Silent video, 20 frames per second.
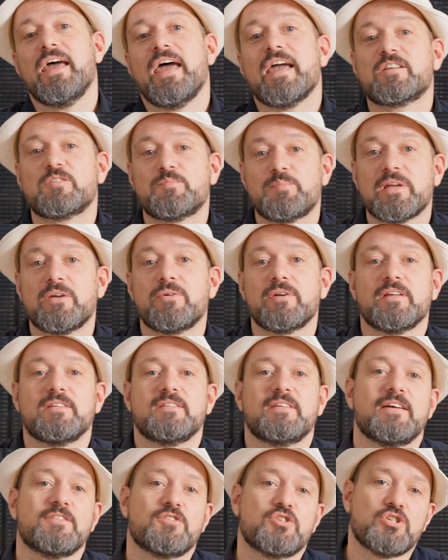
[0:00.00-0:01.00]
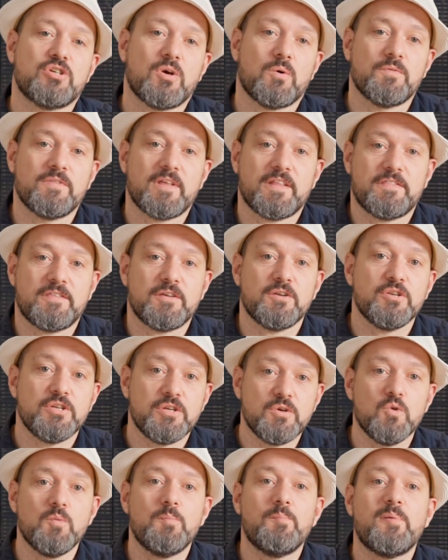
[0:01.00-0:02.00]
Experience has shown that the
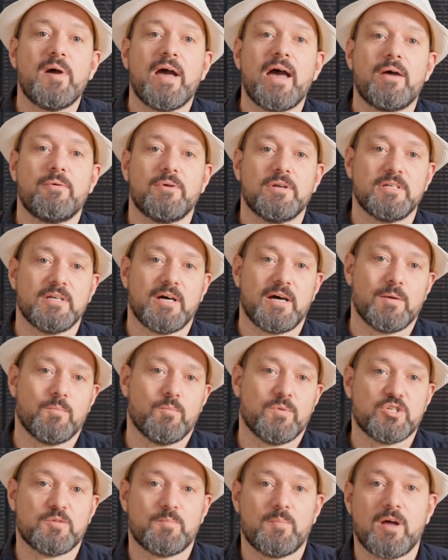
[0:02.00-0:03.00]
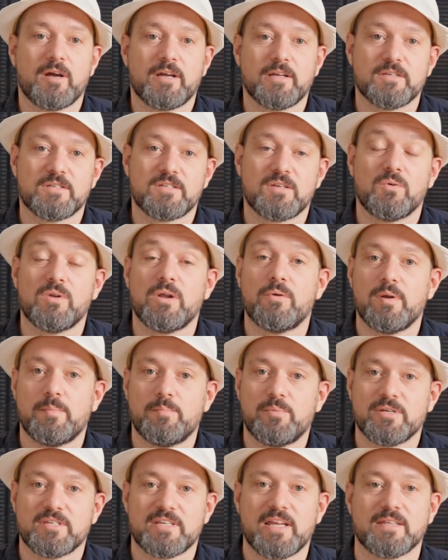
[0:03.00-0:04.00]
new paradigm which plug-in solar
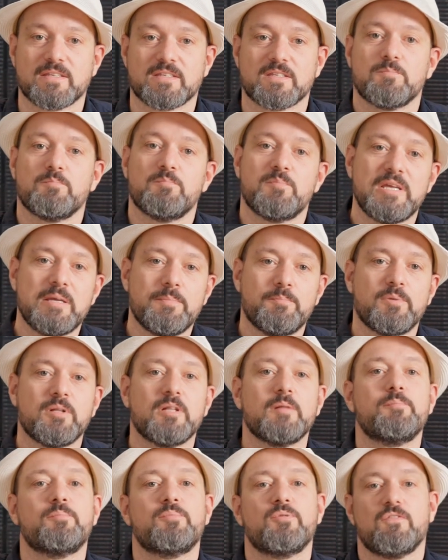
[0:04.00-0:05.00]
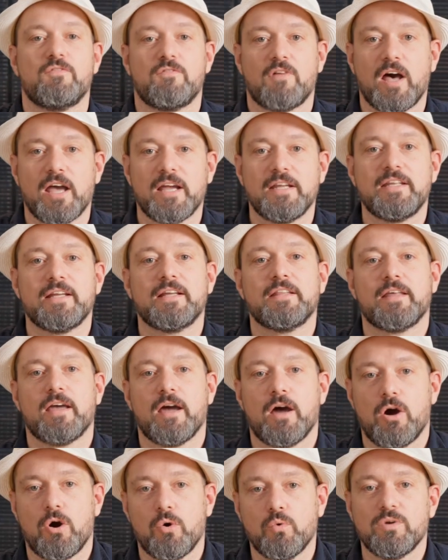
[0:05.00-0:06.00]
represents, people providing
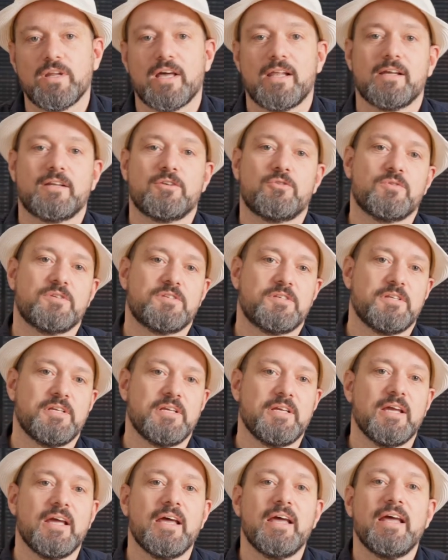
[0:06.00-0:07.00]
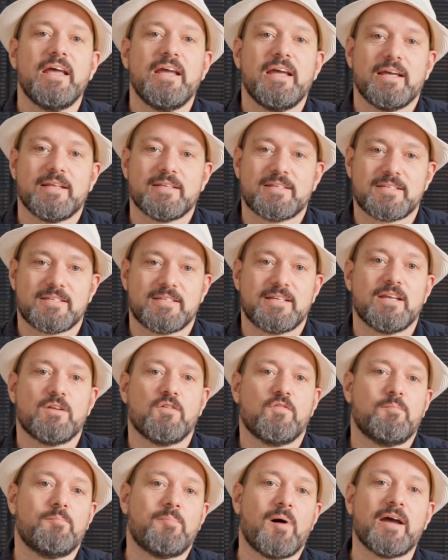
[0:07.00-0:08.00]
their own electricity instead
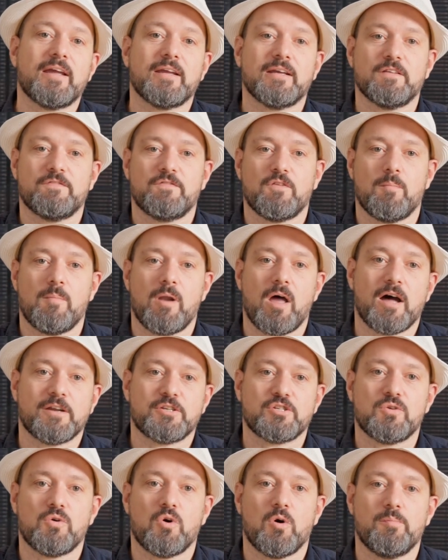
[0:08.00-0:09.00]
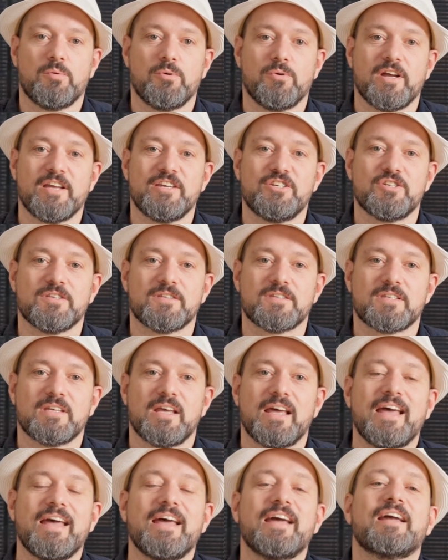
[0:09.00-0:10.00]
of buying it from large corporations,
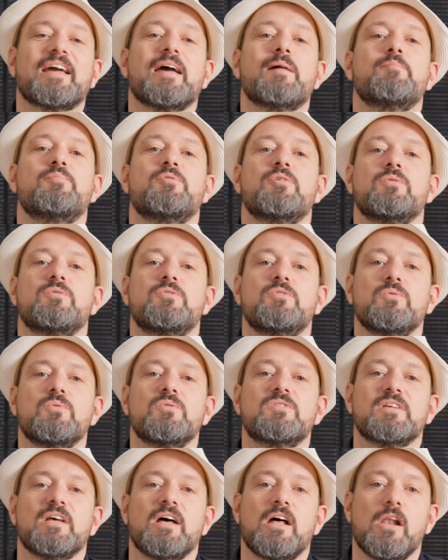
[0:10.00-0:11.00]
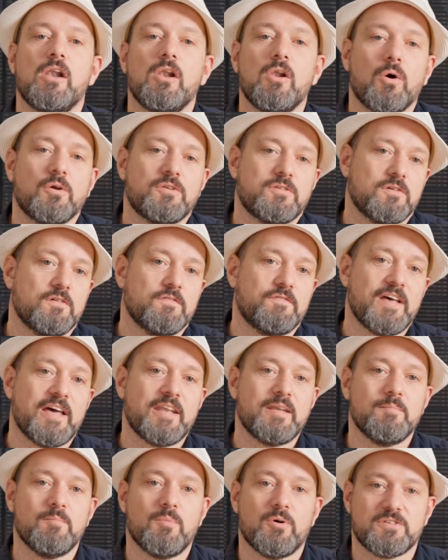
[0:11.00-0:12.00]
can produce a lot of
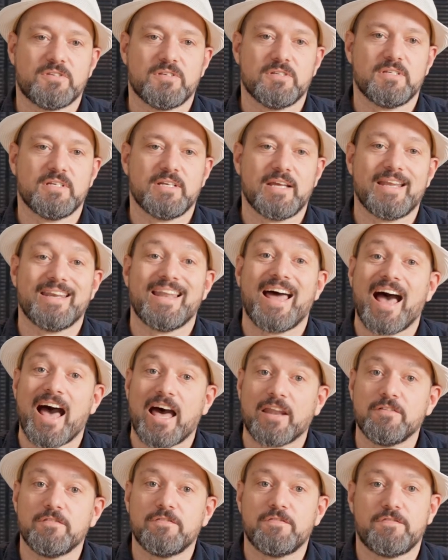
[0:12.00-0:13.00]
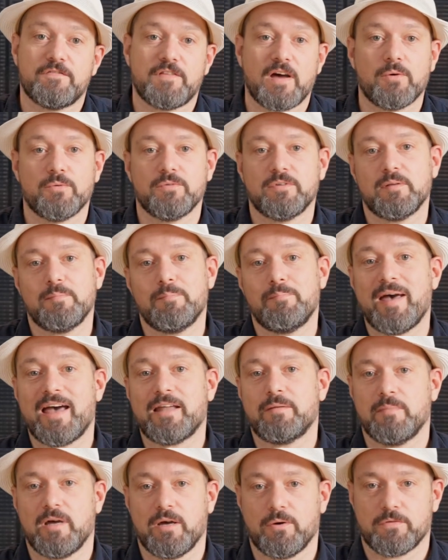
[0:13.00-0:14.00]
animosity and unfounded
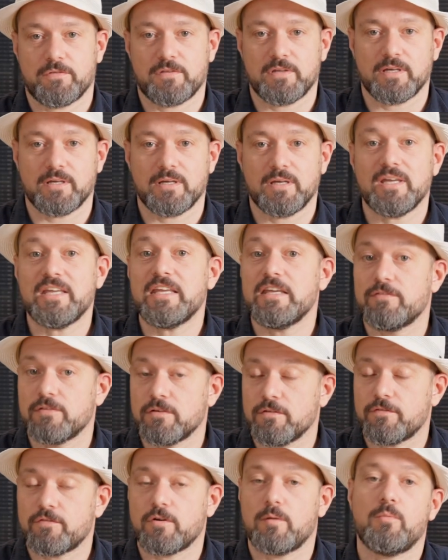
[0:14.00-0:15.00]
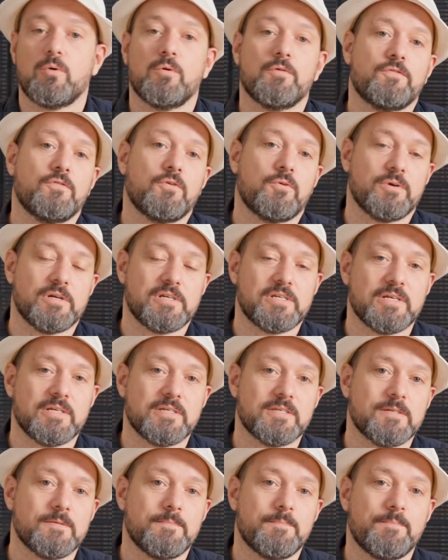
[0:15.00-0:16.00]
bad-mouthing, even from
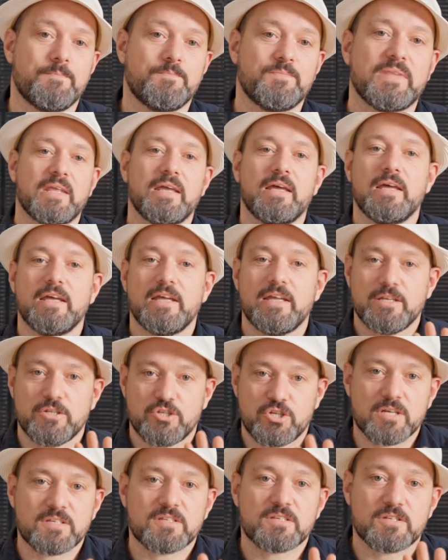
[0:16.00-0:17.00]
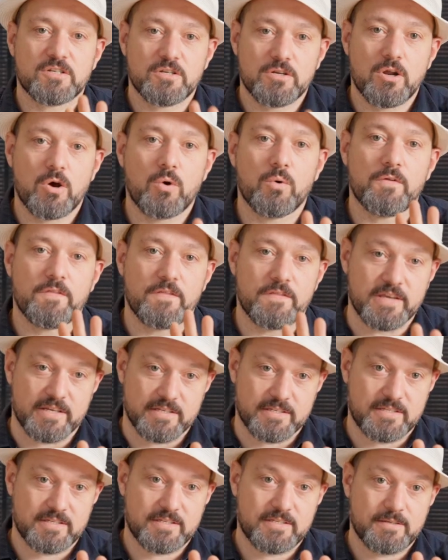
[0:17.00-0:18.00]
authorities. Just know
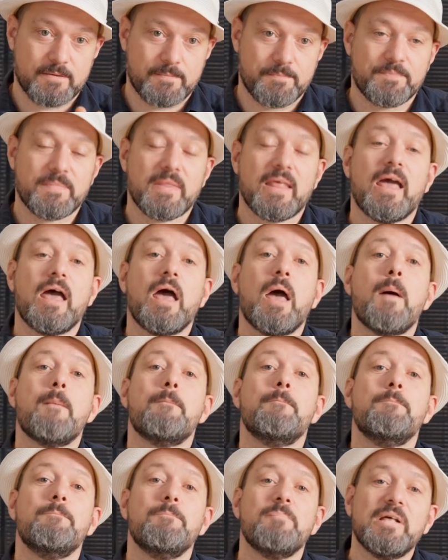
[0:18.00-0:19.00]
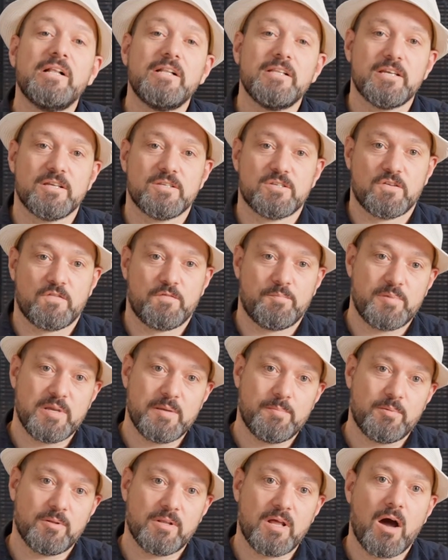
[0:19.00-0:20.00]
this: millions of
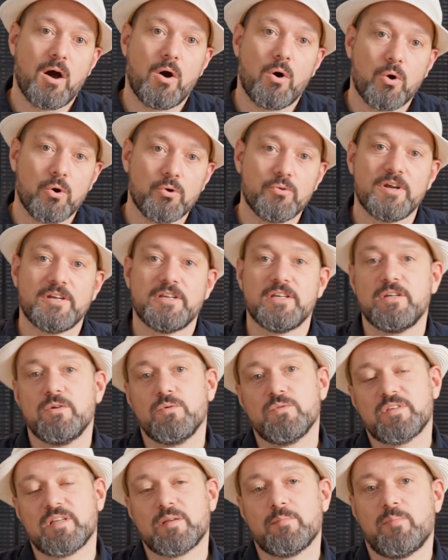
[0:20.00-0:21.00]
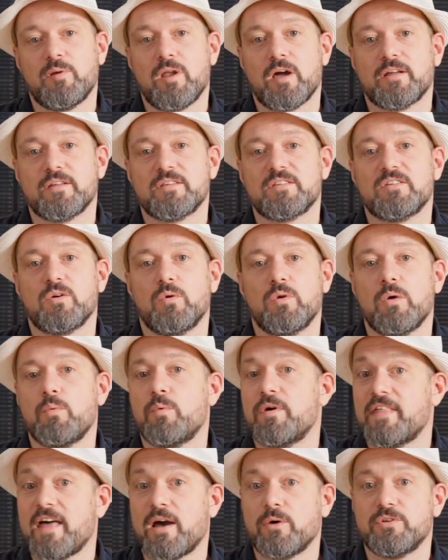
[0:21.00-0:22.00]
people are already using plug-in solar
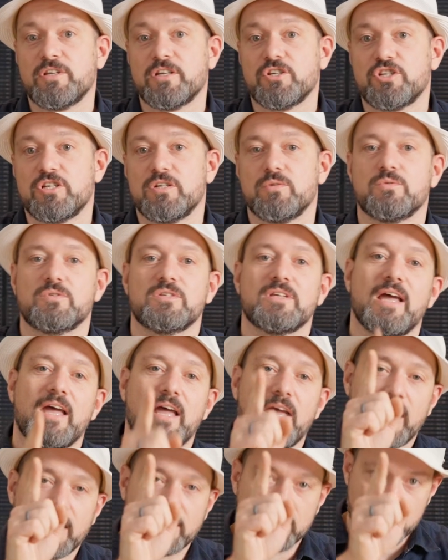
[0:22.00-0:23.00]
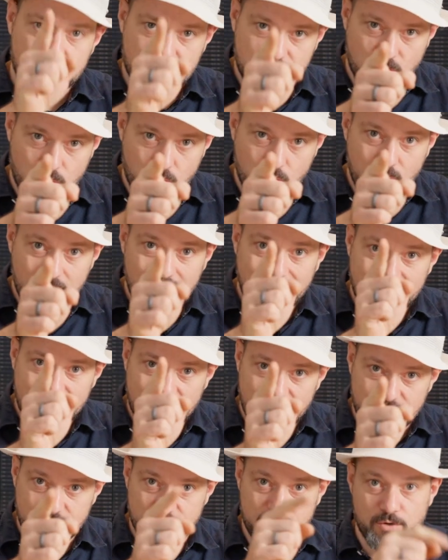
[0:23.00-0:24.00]
without issues, and so
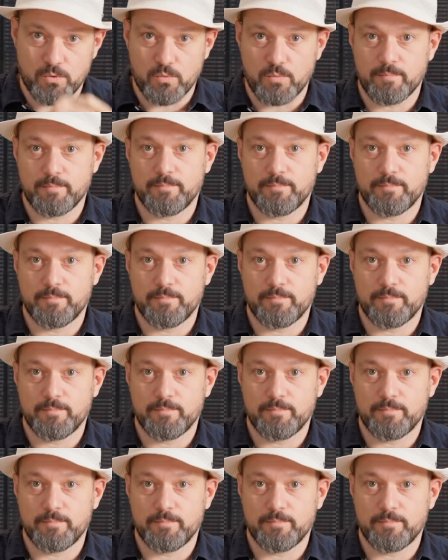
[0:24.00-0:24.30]
can you.